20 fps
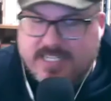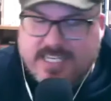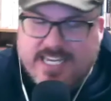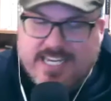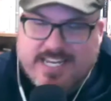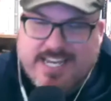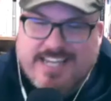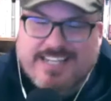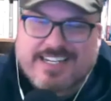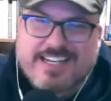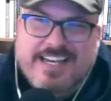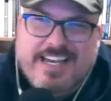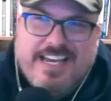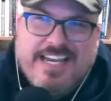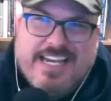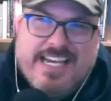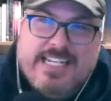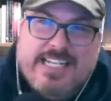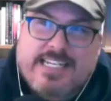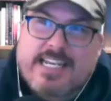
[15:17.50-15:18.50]
he
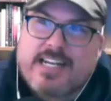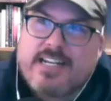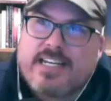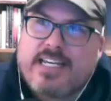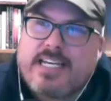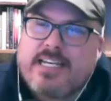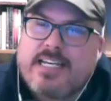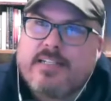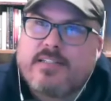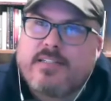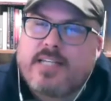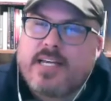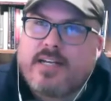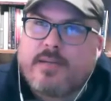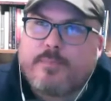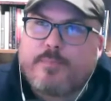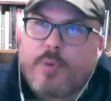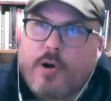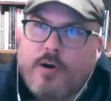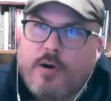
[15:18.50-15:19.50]
did
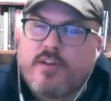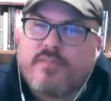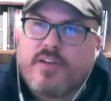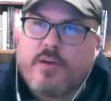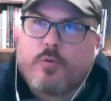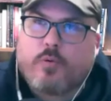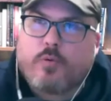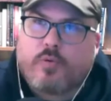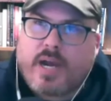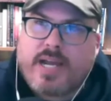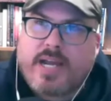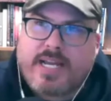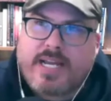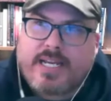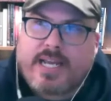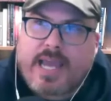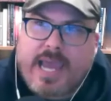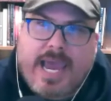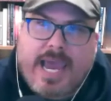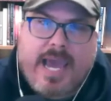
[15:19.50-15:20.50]
a part of it
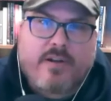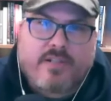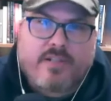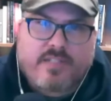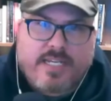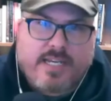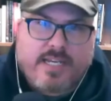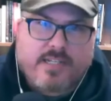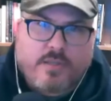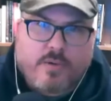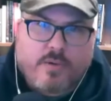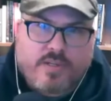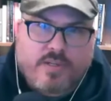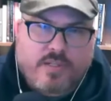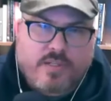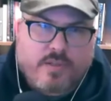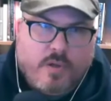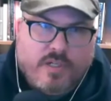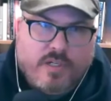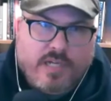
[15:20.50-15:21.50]
writing at C.S.
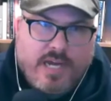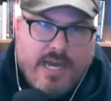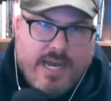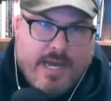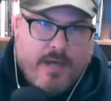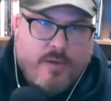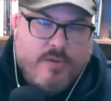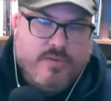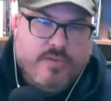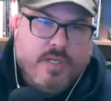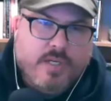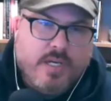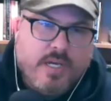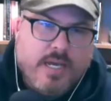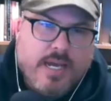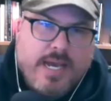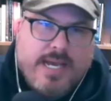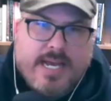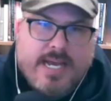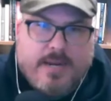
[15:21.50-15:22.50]
Lewis's old house,
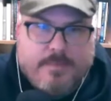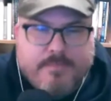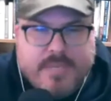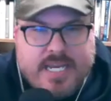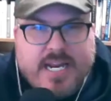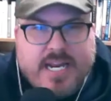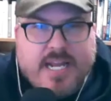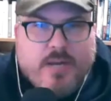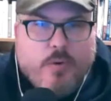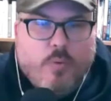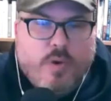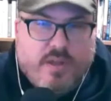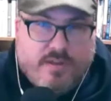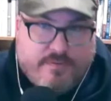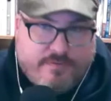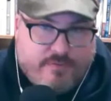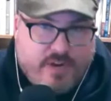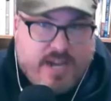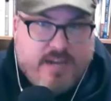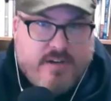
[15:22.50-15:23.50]
and had a meeting with a
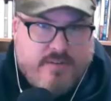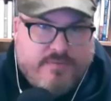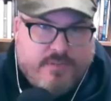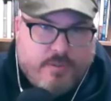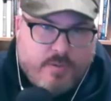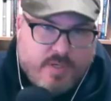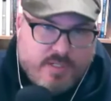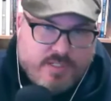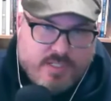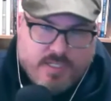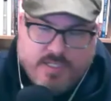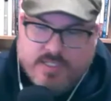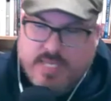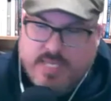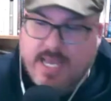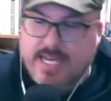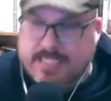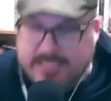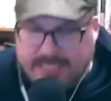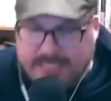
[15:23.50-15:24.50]
friend of Lewis's,
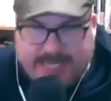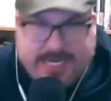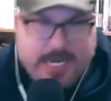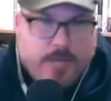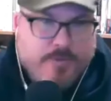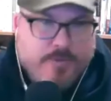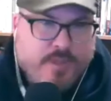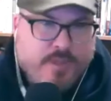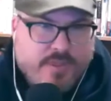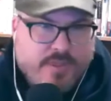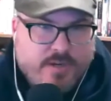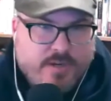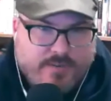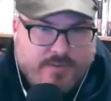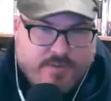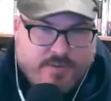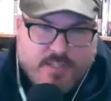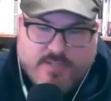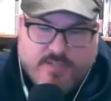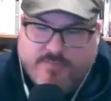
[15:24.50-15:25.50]
and he laid out the theory
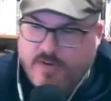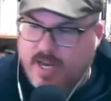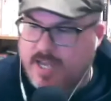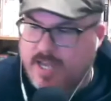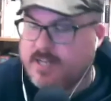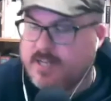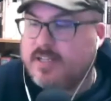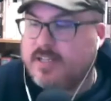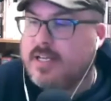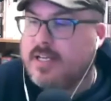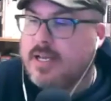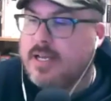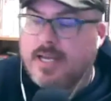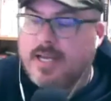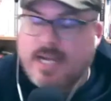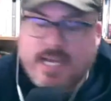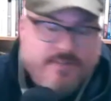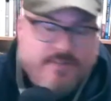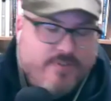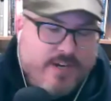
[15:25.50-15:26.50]
for this friend.
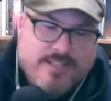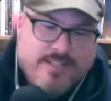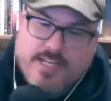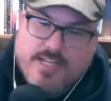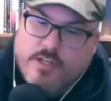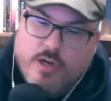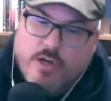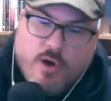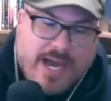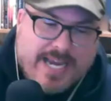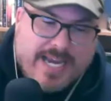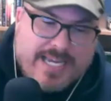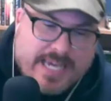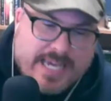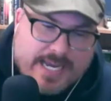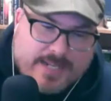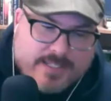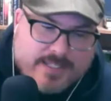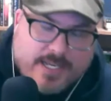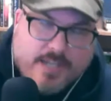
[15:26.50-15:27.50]
And the friend said, you know, I
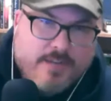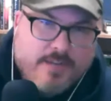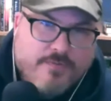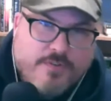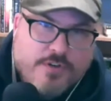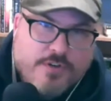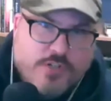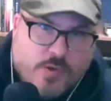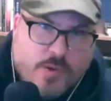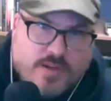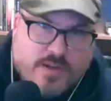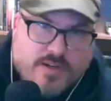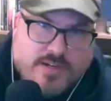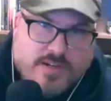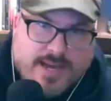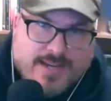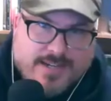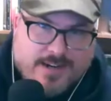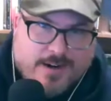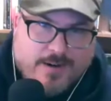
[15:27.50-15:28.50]
can't tell you for sure whether or
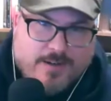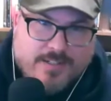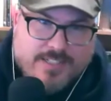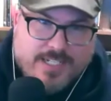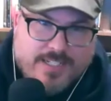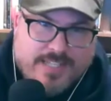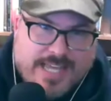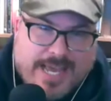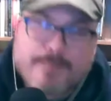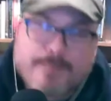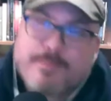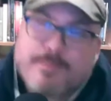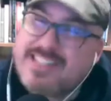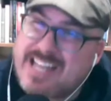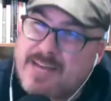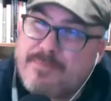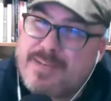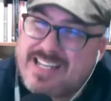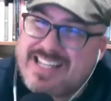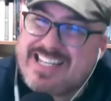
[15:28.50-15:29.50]
not Carl did that, but
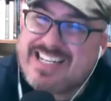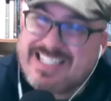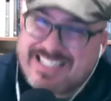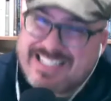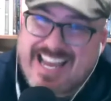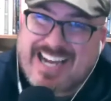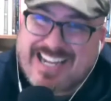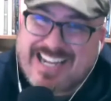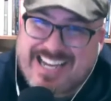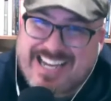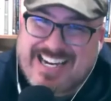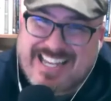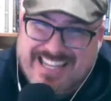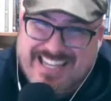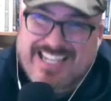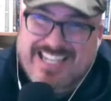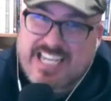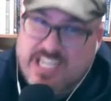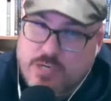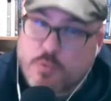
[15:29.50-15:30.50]
that'd be the exact kind of
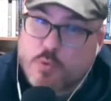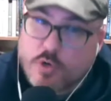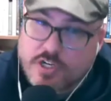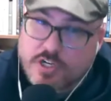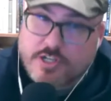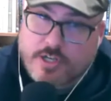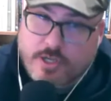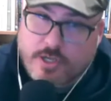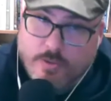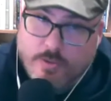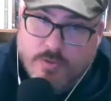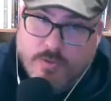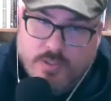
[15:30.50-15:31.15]
thing he would do.